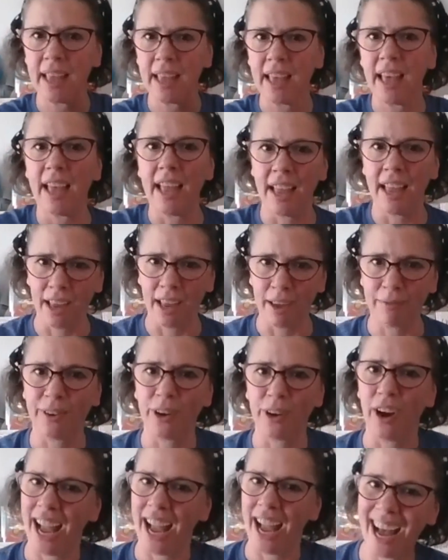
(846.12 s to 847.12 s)
If
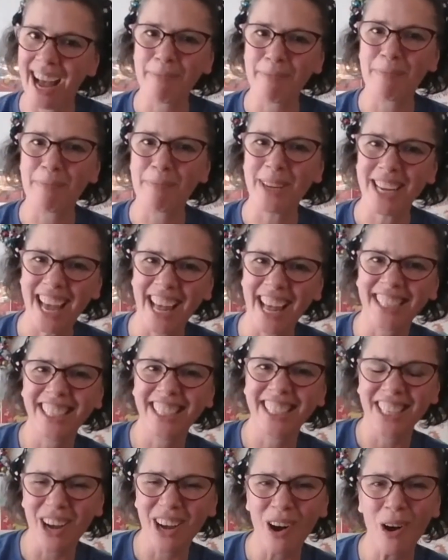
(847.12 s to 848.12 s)
you're happy and you
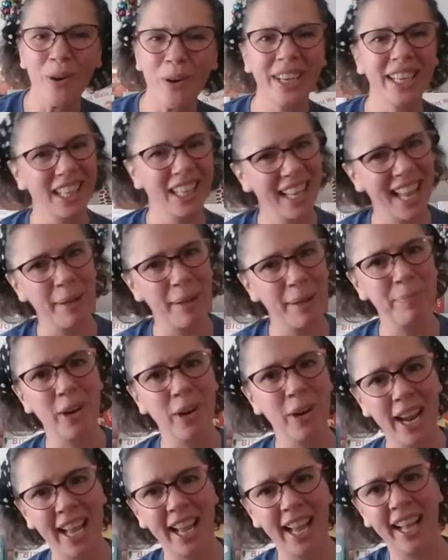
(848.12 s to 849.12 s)
know it, clap your
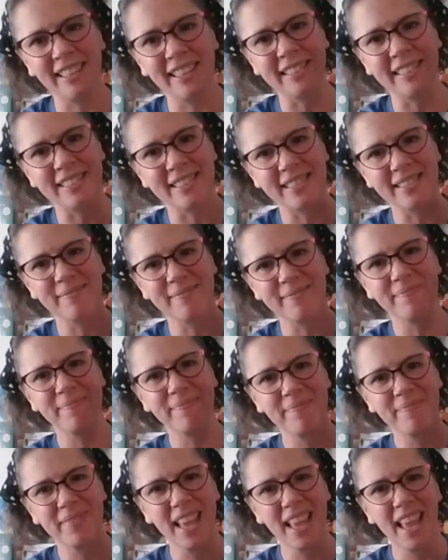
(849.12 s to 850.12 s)
hands.
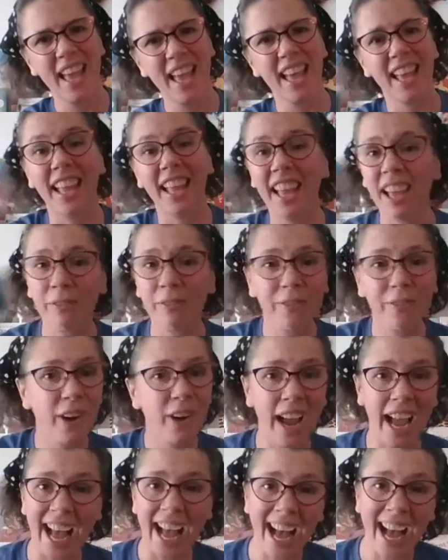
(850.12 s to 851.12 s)
If you're
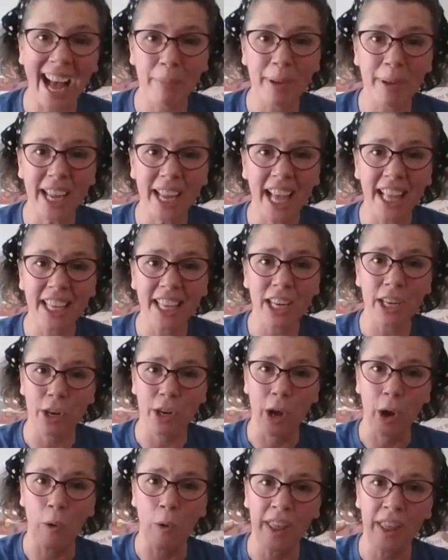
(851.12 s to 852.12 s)
happy and you
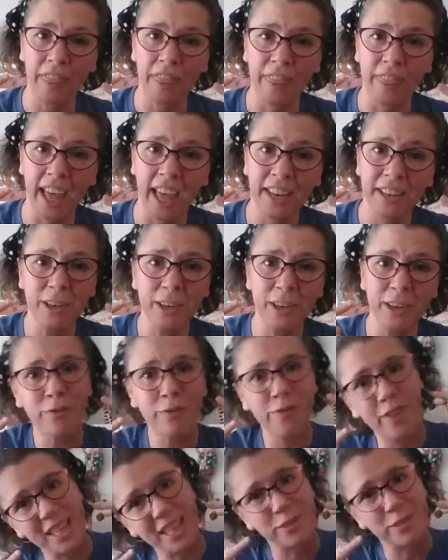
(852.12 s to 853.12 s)
know it, then your
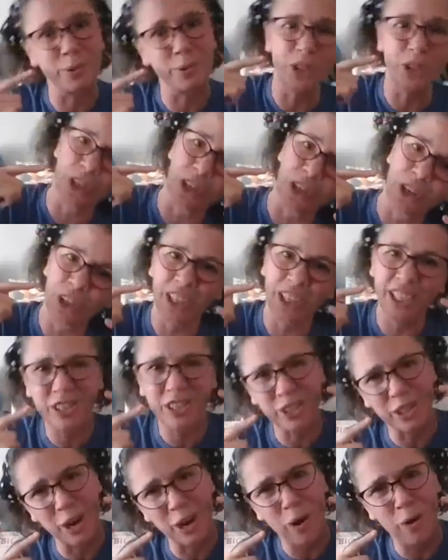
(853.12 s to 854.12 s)
face will surely
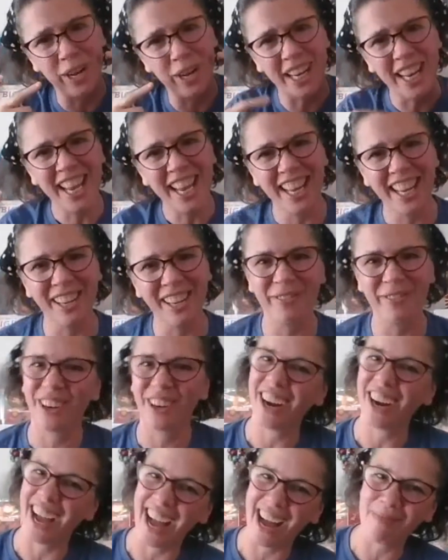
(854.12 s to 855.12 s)
show it. If you're
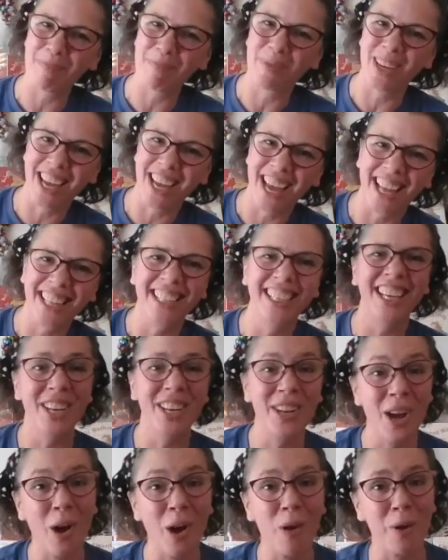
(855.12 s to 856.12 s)
happy and you
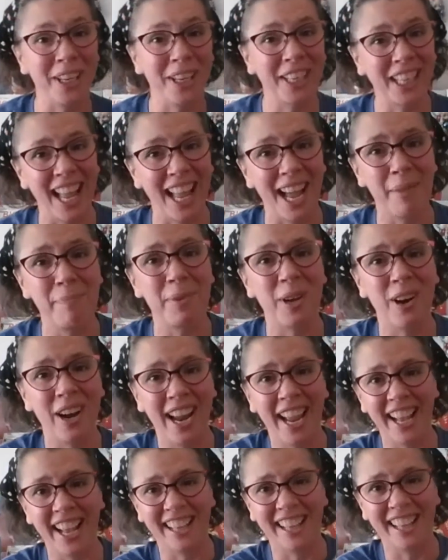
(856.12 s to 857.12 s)
know it, clap your
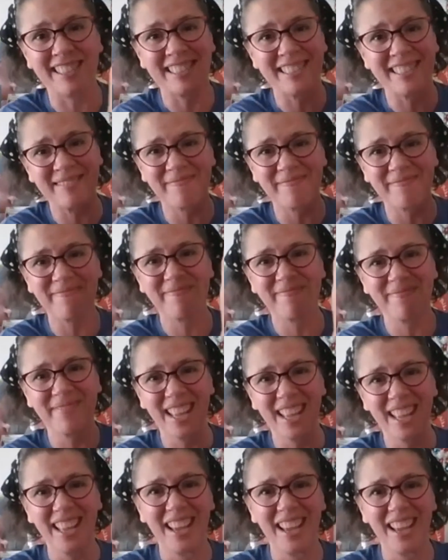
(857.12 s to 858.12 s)
hands.
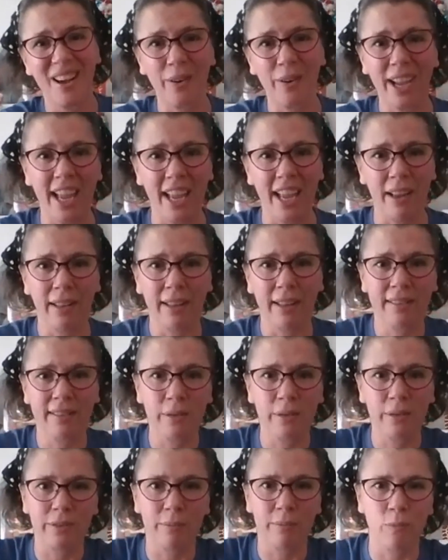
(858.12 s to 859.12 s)
Okay, let's
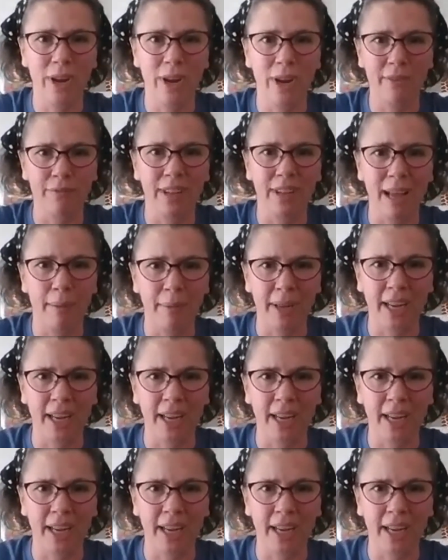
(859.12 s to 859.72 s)
do some wing flapping.